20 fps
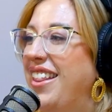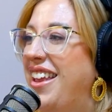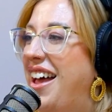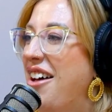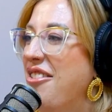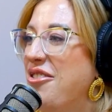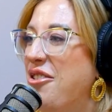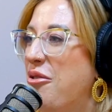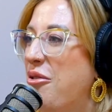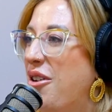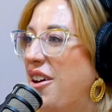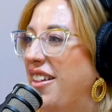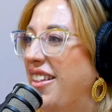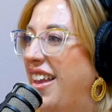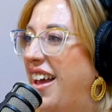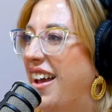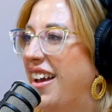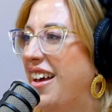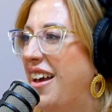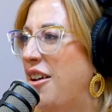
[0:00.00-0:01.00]
I love and what
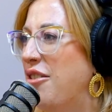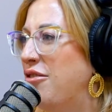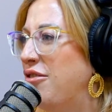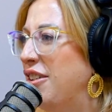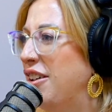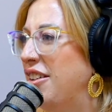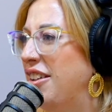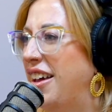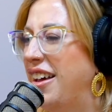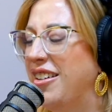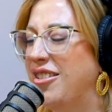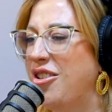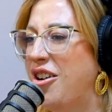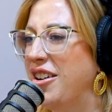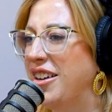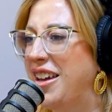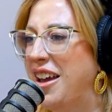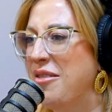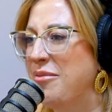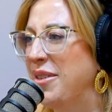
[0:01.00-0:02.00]
like I feel like
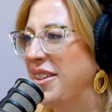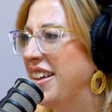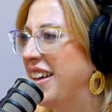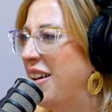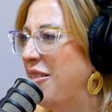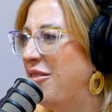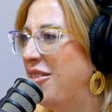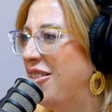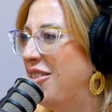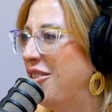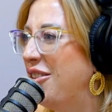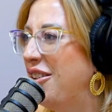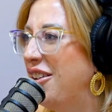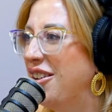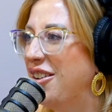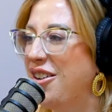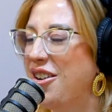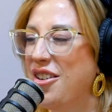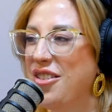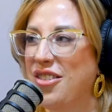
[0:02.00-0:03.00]
God gave me the gift to do,
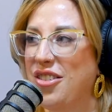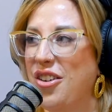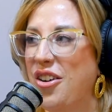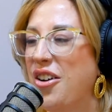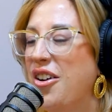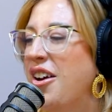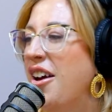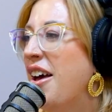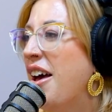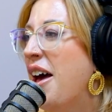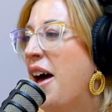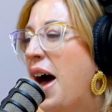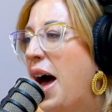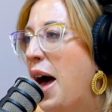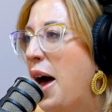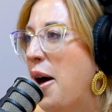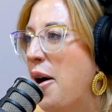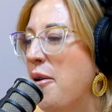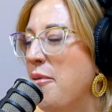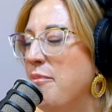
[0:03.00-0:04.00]
you know. So,
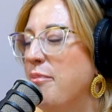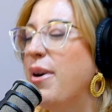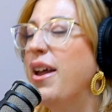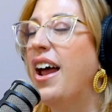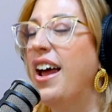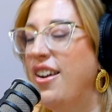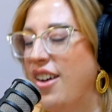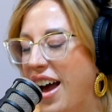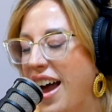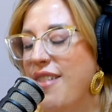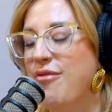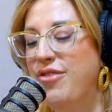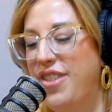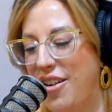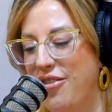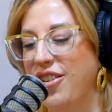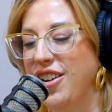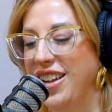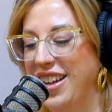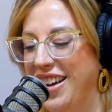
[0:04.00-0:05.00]
but I've
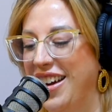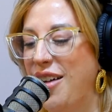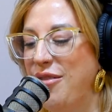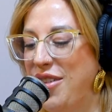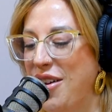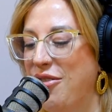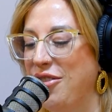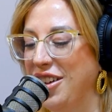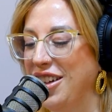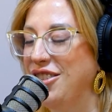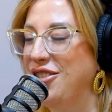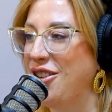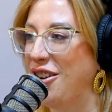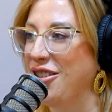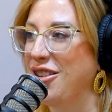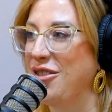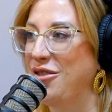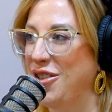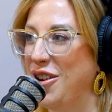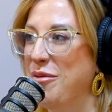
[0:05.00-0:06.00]
definitely
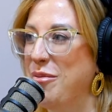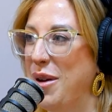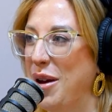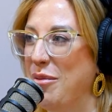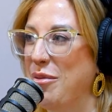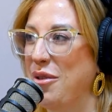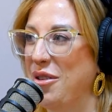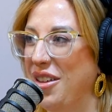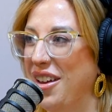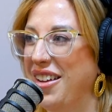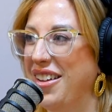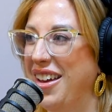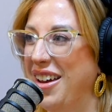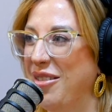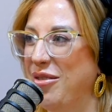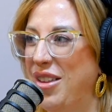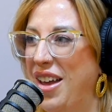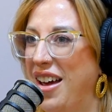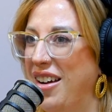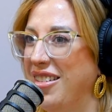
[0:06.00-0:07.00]
shocked a few people. They're
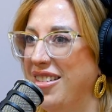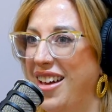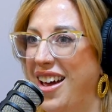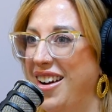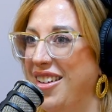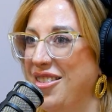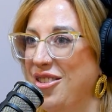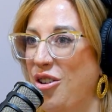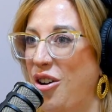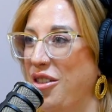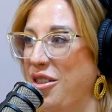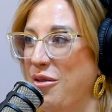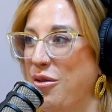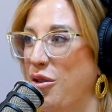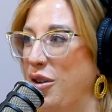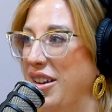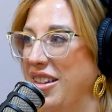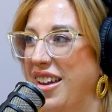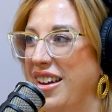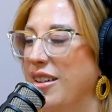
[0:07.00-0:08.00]
like, that is not the
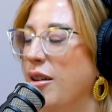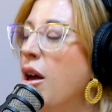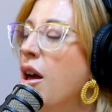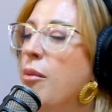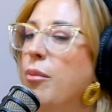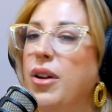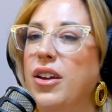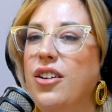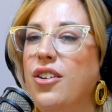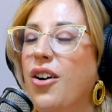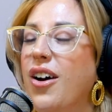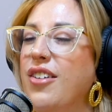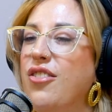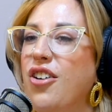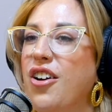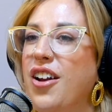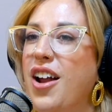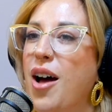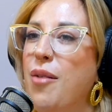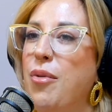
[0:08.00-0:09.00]
voice. Like, but you know, I
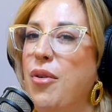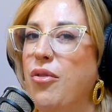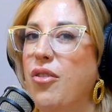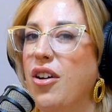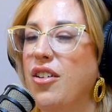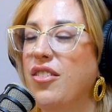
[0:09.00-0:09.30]
turn up.